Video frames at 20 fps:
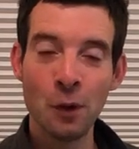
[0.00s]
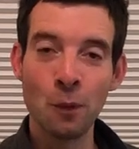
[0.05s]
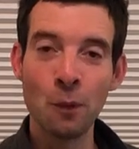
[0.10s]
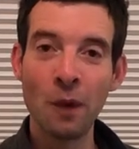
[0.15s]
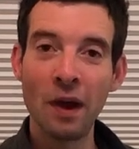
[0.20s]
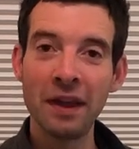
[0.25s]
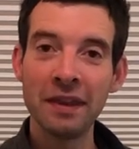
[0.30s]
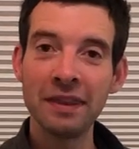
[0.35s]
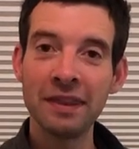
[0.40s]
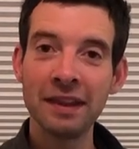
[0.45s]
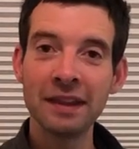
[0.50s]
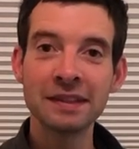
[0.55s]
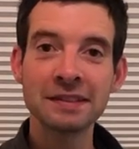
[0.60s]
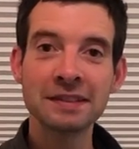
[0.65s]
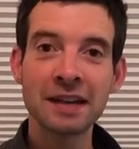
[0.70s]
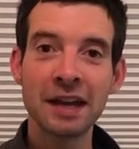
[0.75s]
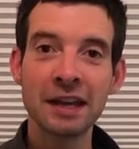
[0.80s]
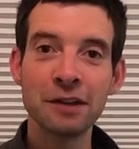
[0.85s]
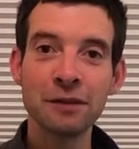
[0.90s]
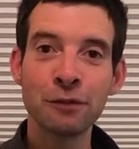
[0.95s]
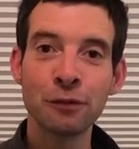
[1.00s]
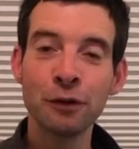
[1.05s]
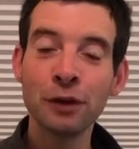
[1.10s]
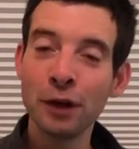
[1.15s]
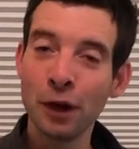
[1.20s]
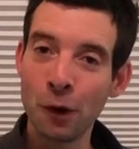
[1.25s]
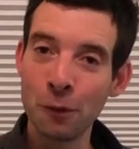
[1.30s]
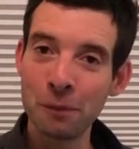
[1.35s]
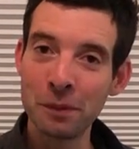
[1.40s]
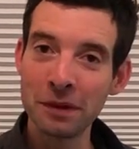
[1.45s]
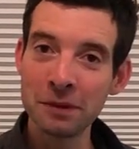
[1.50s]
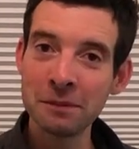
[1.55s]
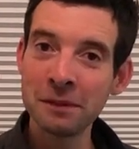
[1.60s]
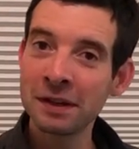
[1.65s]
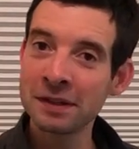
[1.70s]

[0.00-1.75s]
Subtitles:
when things kind of reopen,